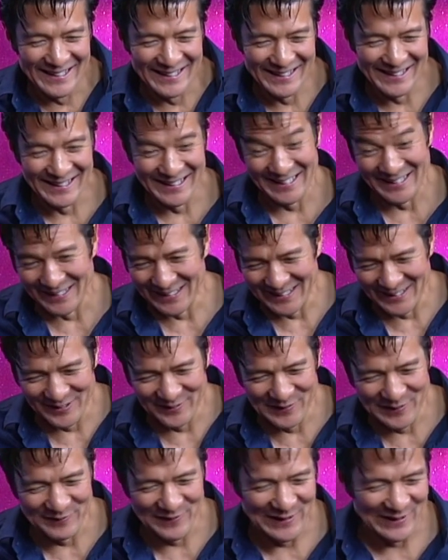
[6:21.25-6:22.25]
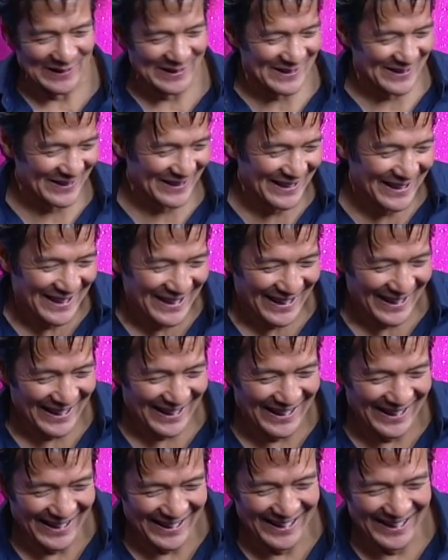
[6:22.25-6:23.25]
Uh, I, I know my parents are,
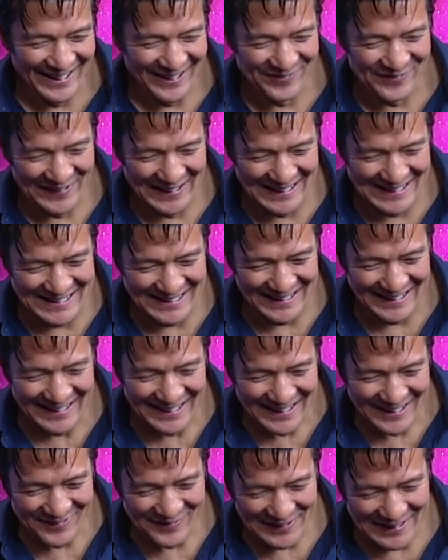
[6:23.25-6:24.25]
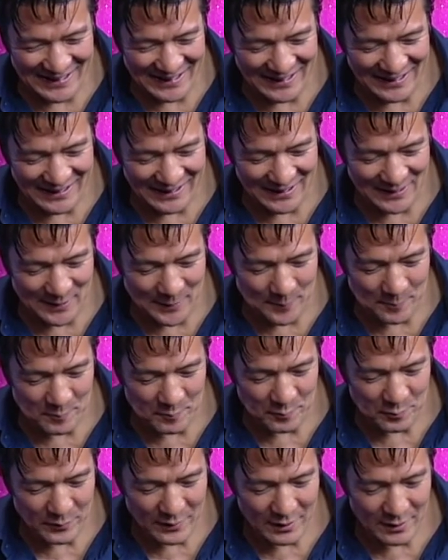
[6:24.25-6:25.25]
uh, but uh, the. the um,
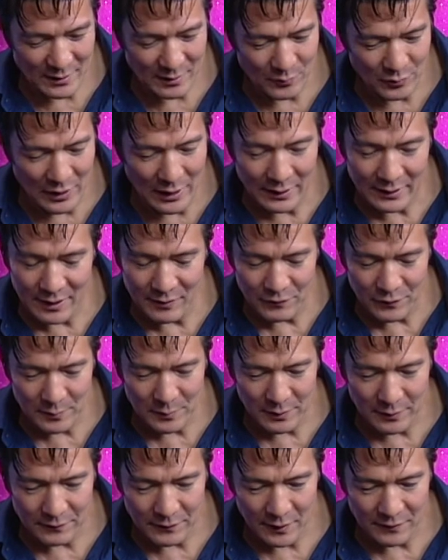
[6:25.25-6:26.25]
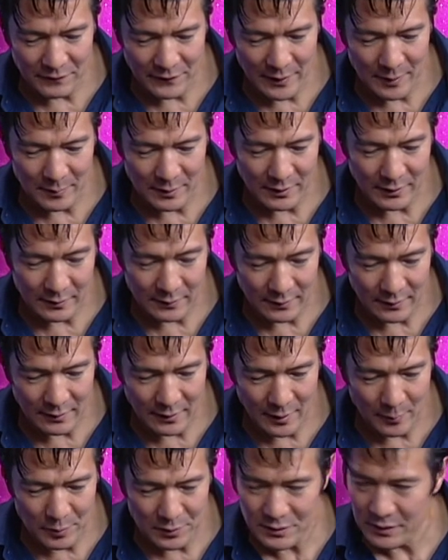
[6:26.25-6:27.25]
Well, I came from a, a family, like a
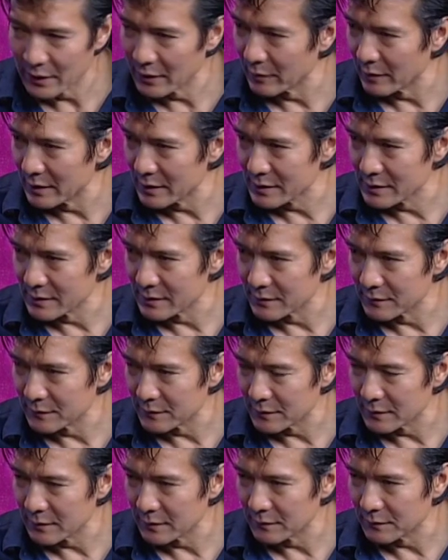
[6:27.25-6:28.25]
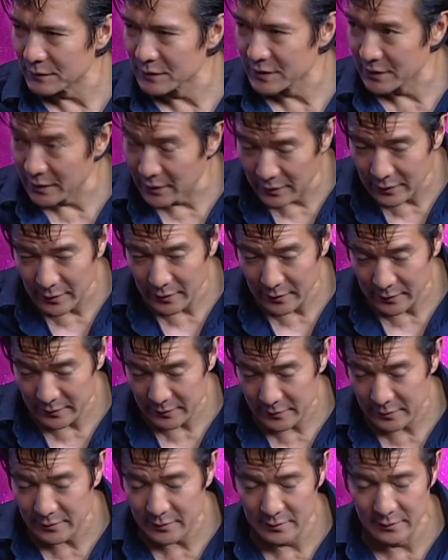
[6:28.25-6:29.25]
couple of generations of, of serious,
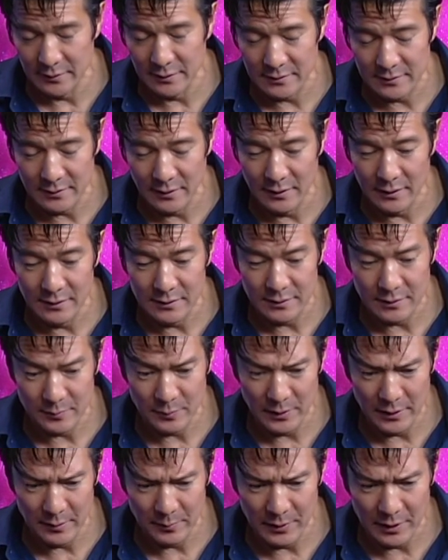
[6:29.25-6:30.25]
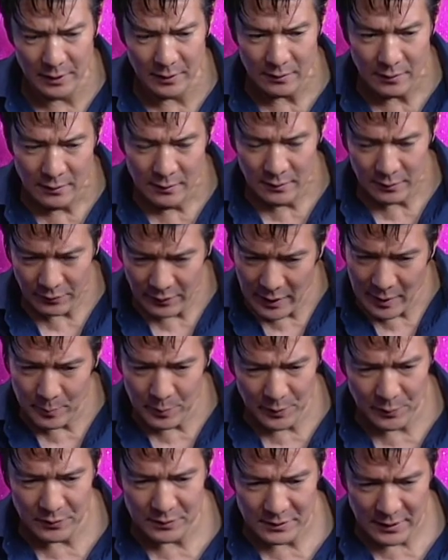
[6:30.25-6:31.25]
serious right. scientists. My, my yeah.
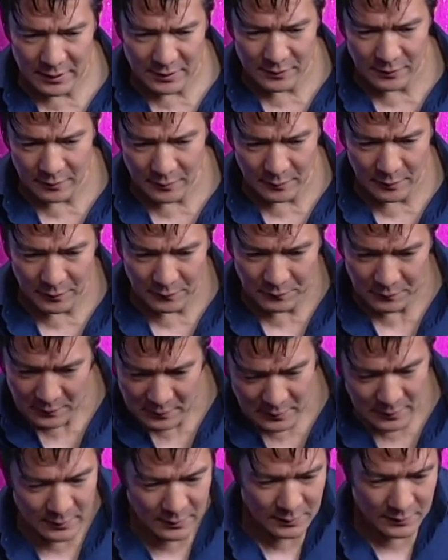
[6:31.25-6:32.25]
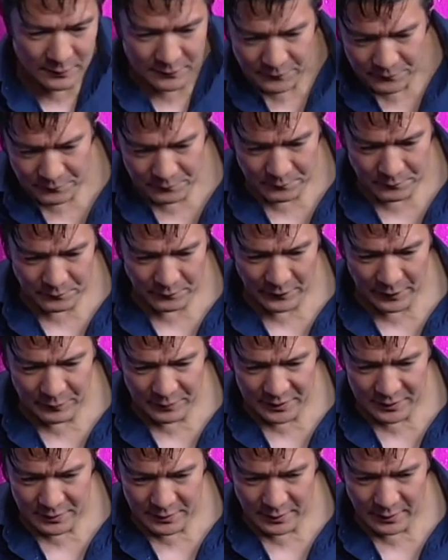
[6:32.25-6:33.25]
grandpa was actually a, a, this Renowned.
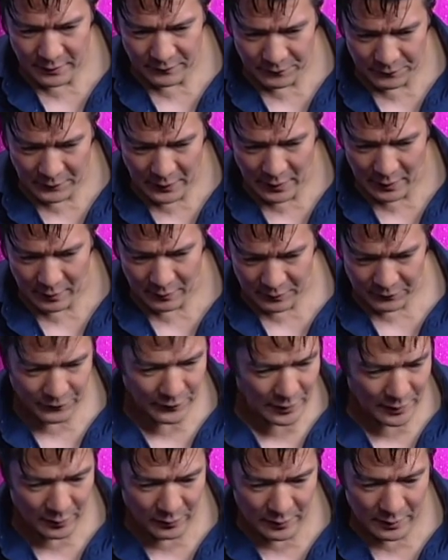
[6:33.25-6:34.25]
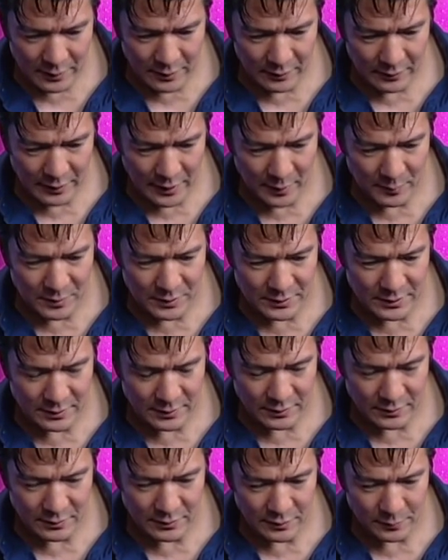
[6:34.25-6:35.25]
famous, yeah, the very well-known chemist
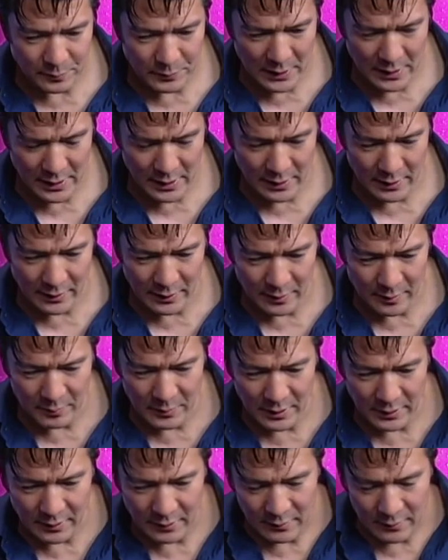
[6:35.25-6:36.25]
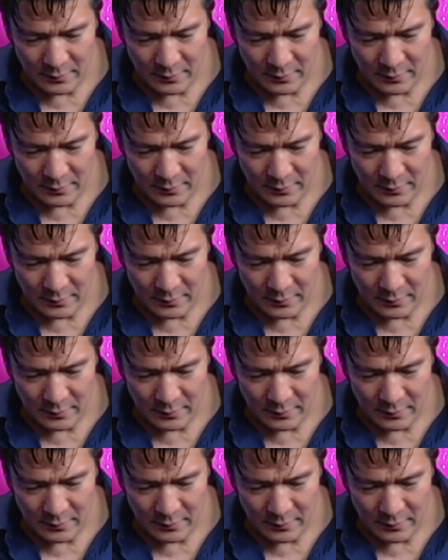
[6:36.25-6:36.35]
in Japan, and my